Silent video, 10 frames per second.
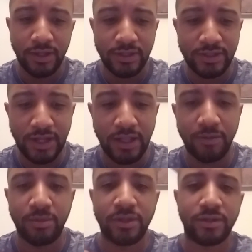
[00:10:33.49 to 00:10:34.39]

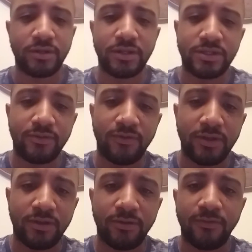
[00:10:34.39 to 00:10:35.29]
Solid build. It doesn't
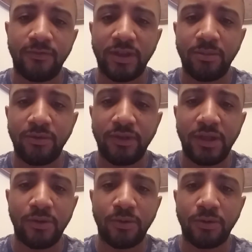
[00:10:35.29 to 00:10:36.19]
feel
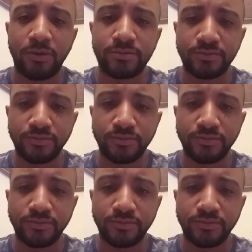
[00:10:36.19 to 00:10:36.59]
flimsy or